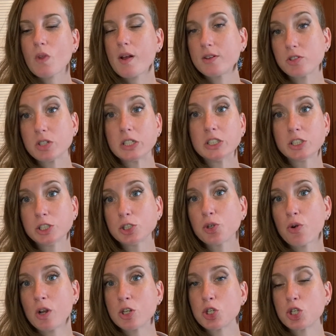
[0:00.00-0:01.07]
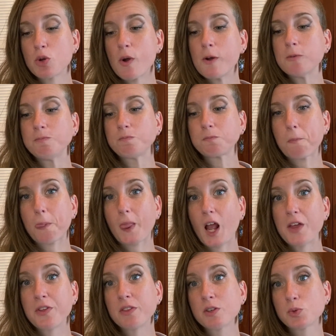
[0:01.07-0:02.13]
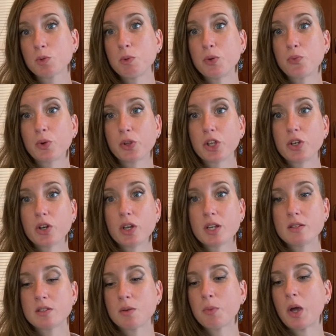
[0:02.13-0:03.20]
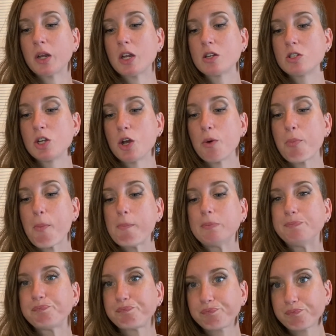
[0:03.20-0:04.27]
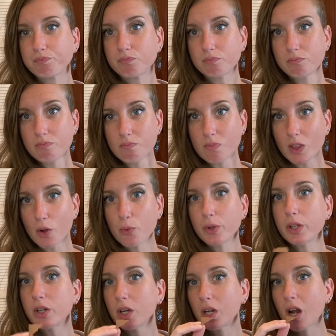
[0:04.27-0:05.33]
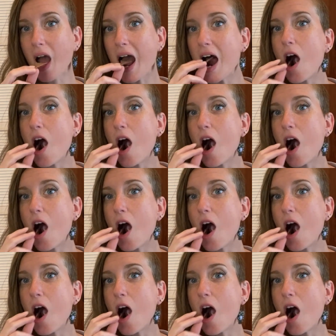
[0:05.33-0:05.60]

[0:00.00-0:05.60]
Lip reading: It's got a good crunch to it. I think this would be really good in some kind of dip. Really good.